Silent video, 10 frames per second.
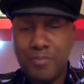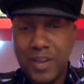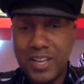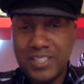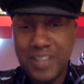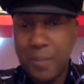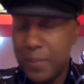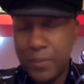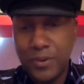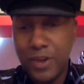because some
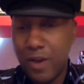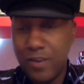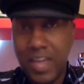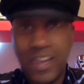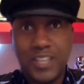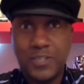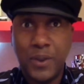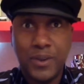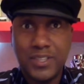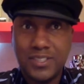people can't
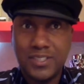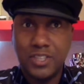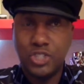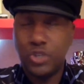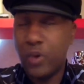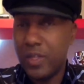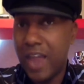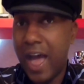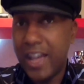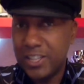experience the joy
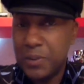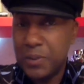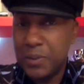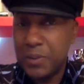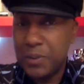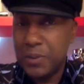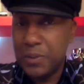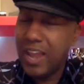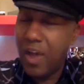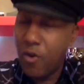that I experience on
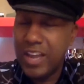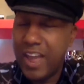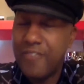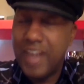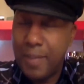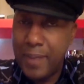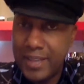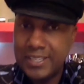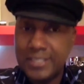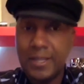an everyday
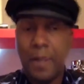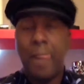basis.